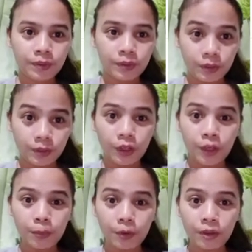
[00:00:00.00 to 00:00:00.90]
And you can
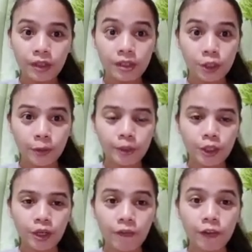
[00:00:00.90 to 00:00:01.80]
put the description
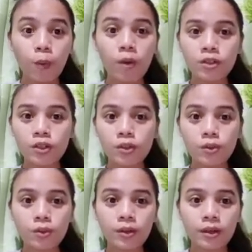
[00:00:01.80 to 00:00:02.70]
if you want
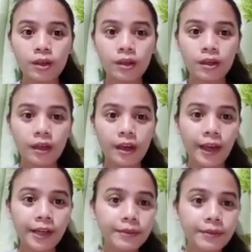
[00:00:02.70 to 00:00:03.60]
to again.